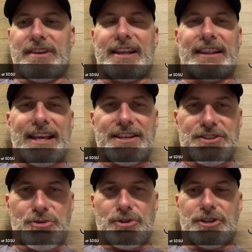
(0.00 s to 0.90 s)
that led
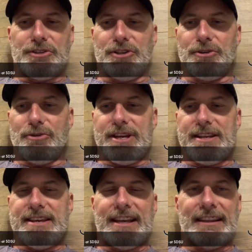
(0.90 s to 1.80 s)
to a degree,
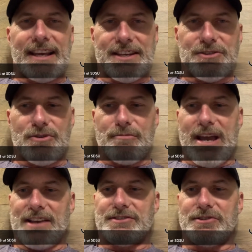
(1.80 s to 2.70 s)
that led to a
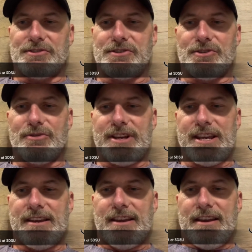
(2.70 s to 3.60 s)
master's degree,